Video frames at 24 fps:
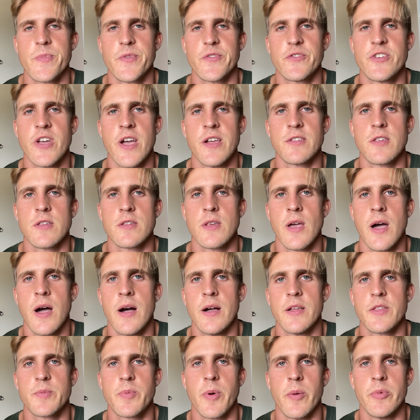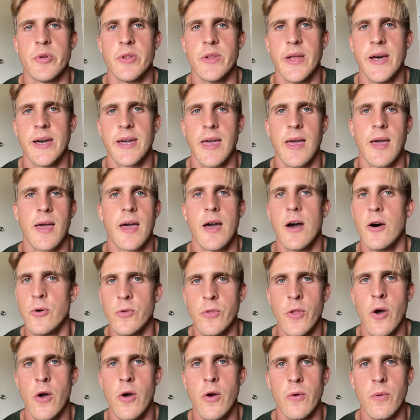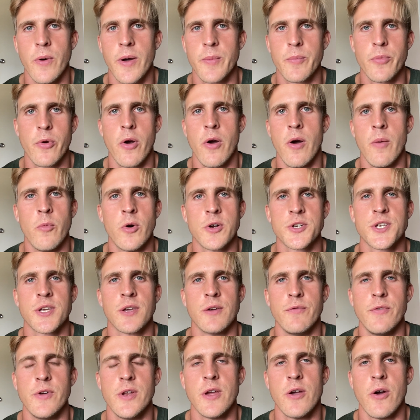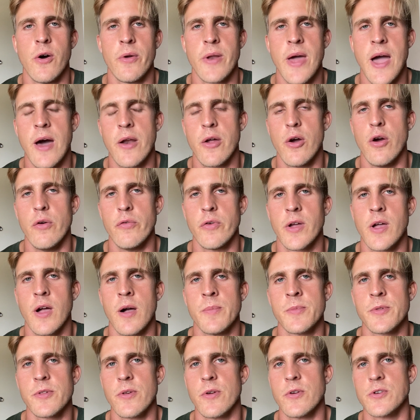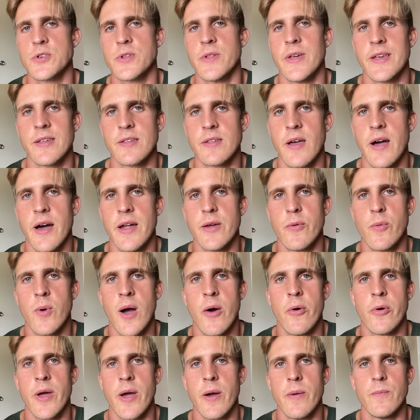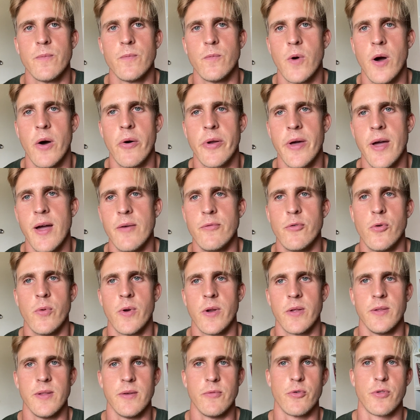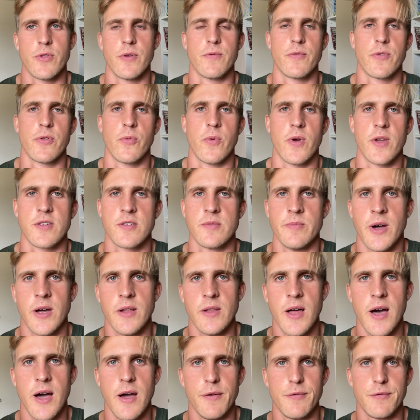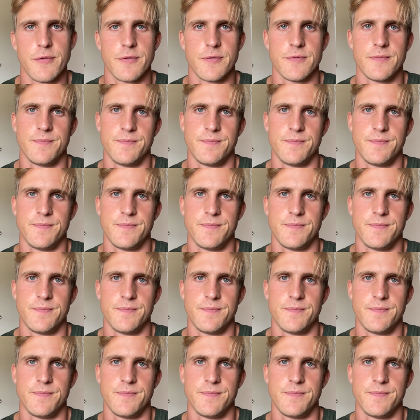Chances are it's probably like, hell no. Like, bro, I'm watching a video on how to overcome social anxiety. Why would I ever want to live with it for the rest of my life?